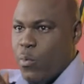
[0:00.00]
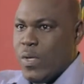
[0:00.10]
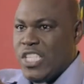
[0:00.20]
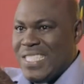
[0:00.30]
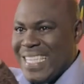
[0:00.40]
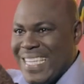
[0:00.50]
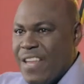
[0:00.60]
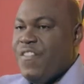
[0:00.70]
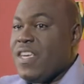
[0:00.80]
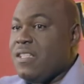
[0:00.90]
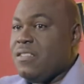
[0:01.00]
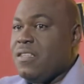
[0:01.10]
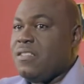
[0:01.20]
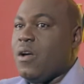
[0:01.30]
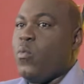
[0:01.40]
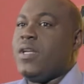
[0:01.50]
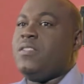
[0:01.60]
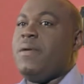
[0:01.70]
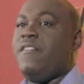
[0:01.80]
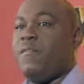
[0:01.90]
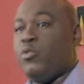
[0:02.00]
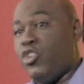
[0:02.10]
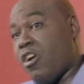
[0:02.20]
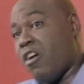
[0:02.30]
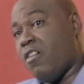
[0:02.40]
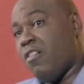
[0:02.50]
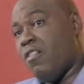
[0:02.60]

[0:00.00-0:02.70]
which is significant, is that one is made from sugar